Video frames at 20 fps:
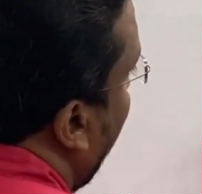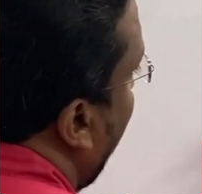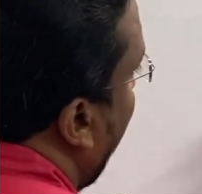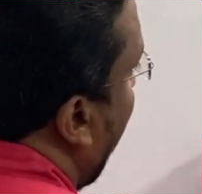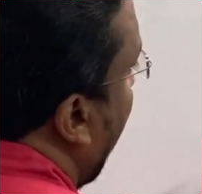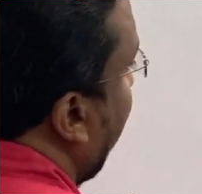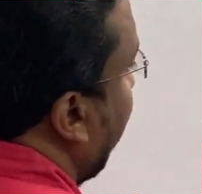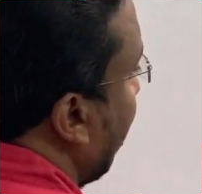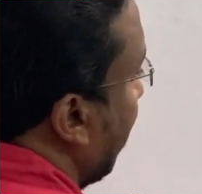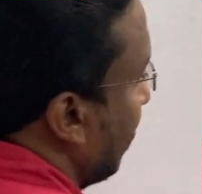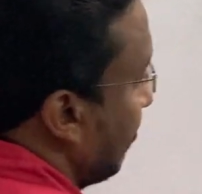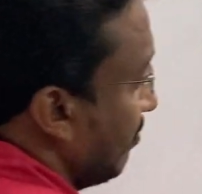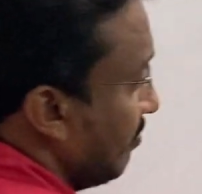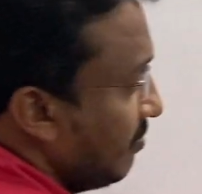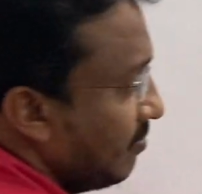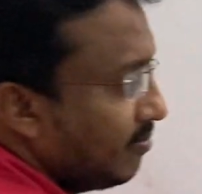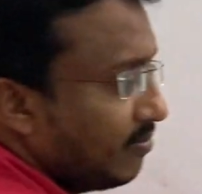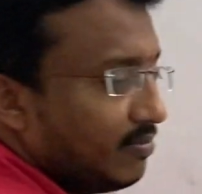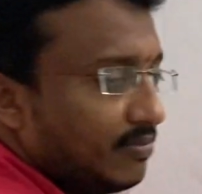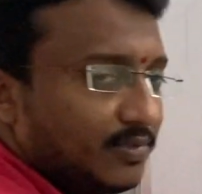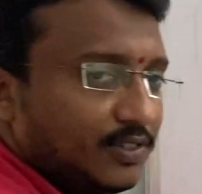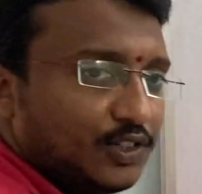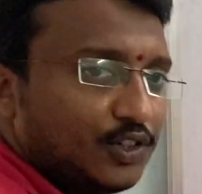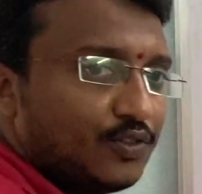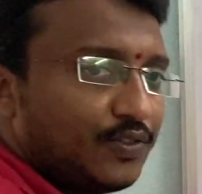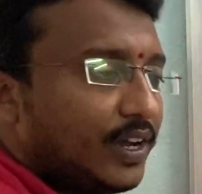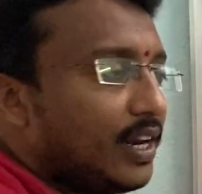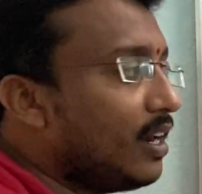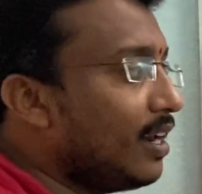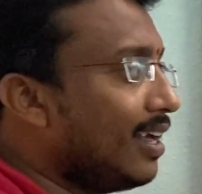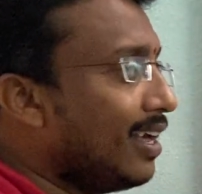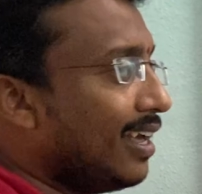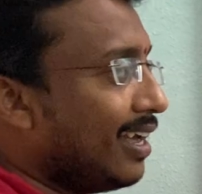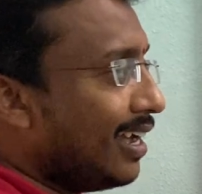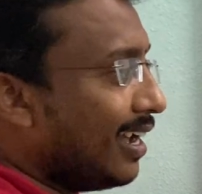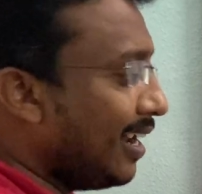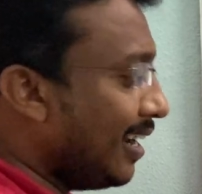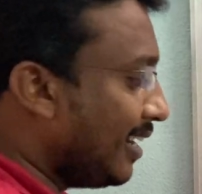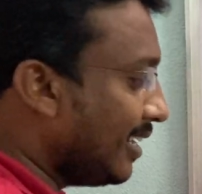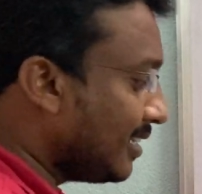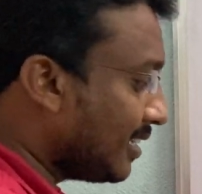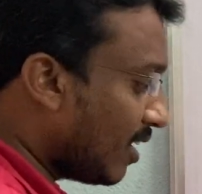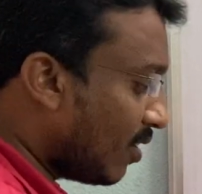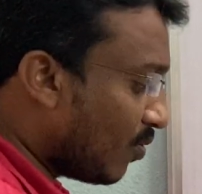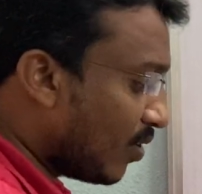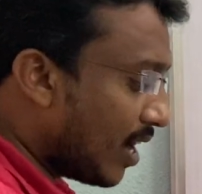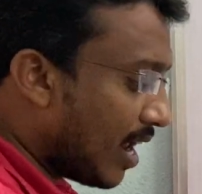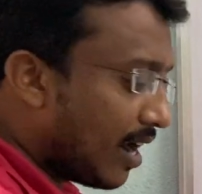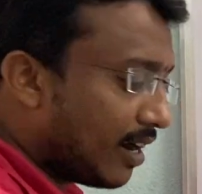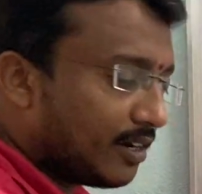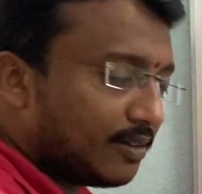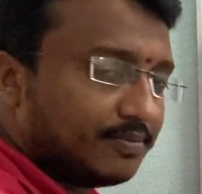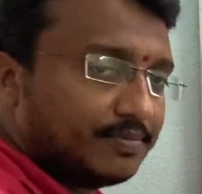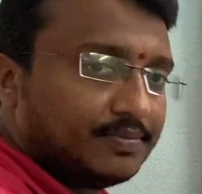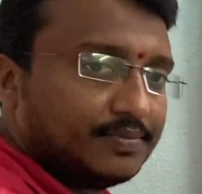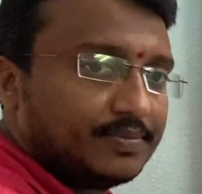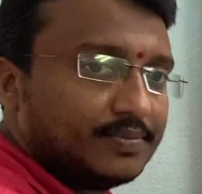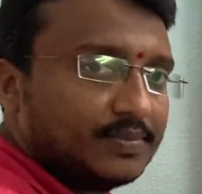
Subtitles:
atom. You feel it is an atom.